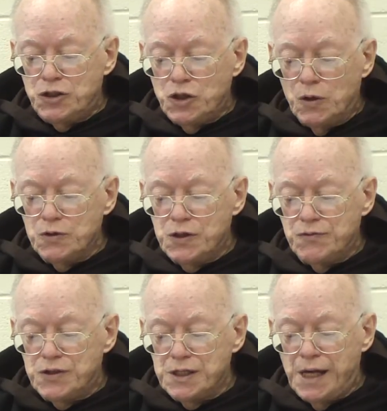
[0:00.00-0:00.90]

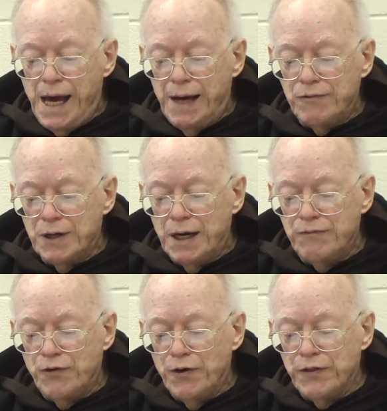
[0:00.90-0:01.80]
Joseph's in Avila
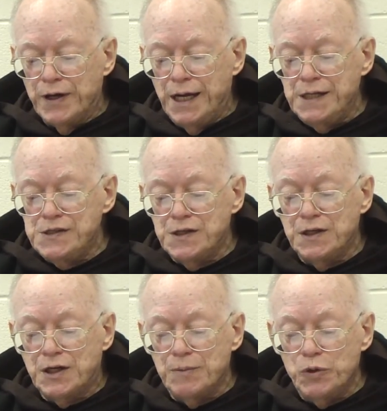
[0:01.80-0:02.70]
for the nascent
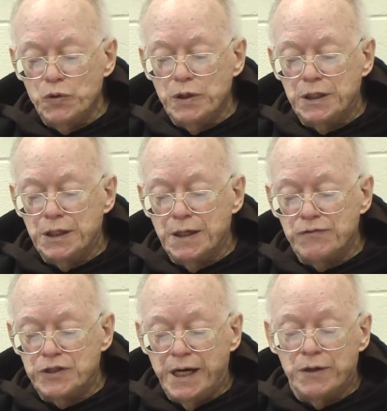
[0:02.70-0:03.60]
community
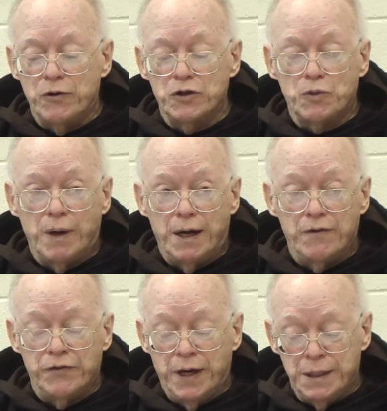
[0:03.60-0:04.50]
of 10 or
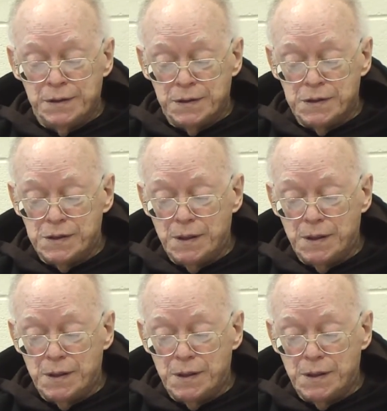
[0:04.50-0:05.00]
12 nuns,